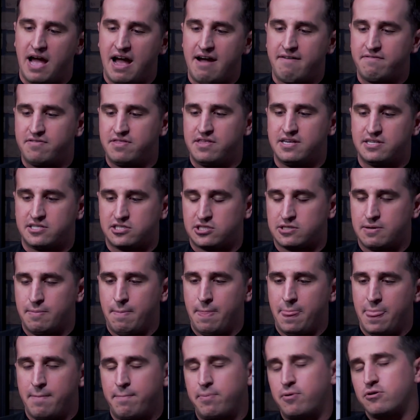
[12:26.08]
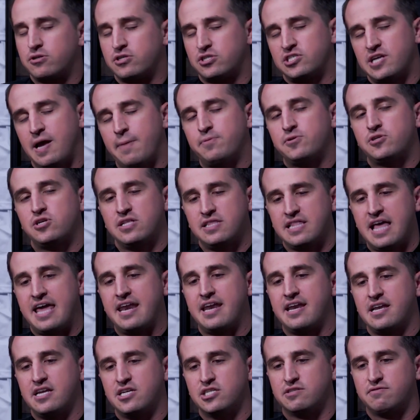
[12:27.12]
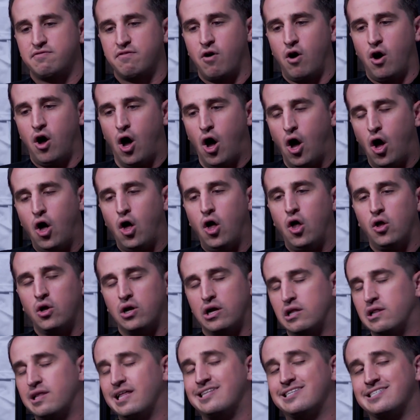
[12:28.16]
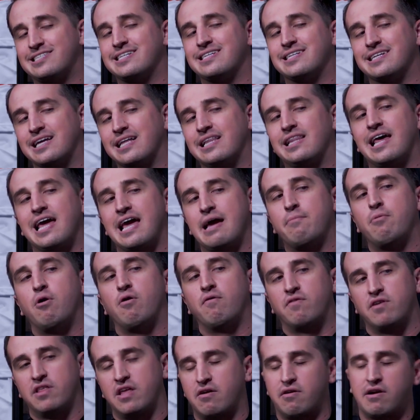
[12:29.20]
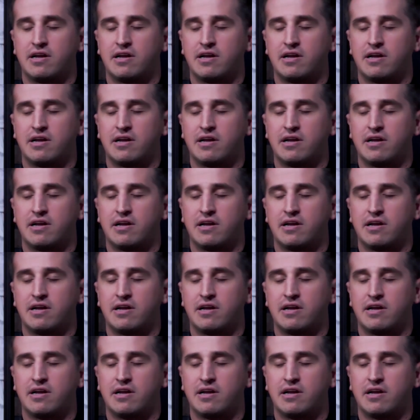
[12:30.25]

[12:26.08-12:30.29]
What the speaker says: have this perception that it is all glitz and glam over there.